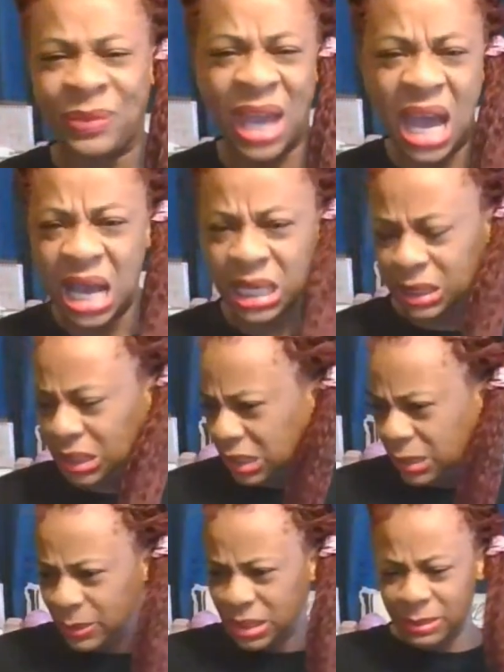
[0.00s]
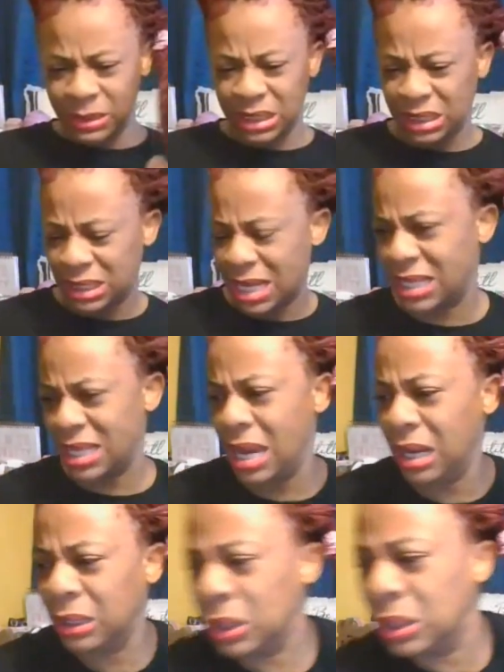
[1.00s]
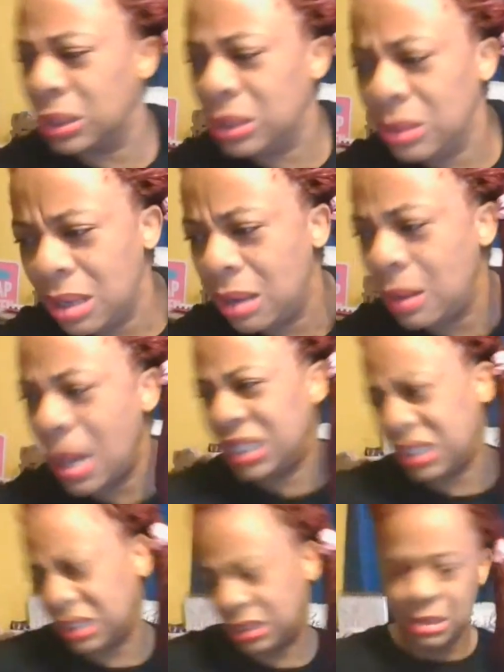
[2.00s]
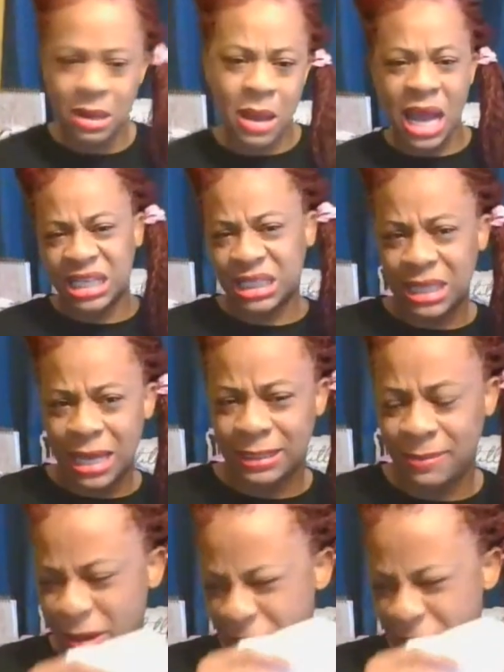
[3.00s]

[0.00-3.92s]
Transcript: I don't sleep with them or nothing like that, girl. I just like to